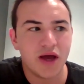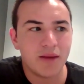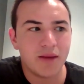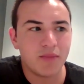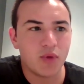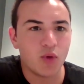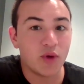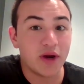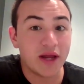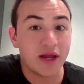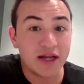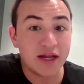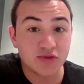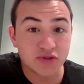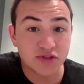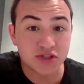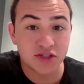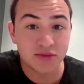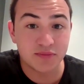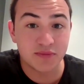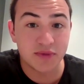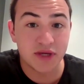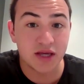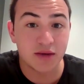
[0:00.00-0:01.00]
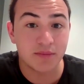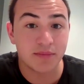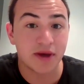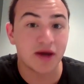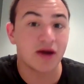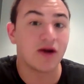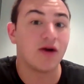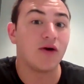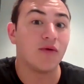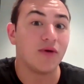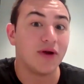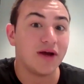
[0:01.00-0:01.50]
But what interested me
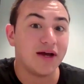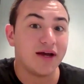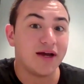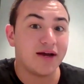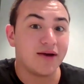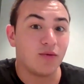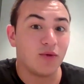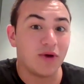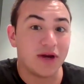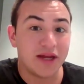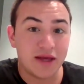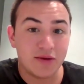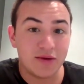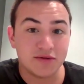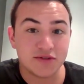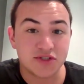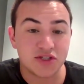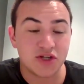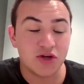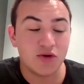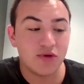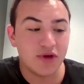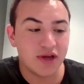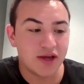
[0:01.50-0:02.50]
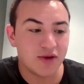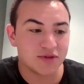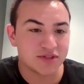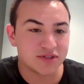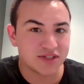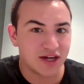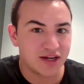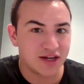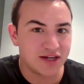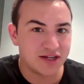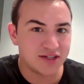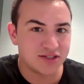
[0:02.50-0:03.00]
about what he was doing was
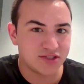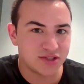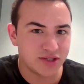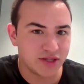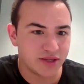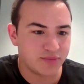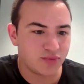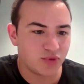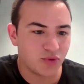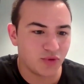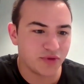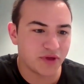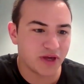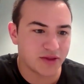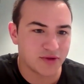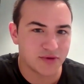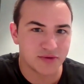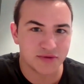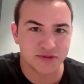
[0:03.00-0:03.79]
not necessarily Pool Together.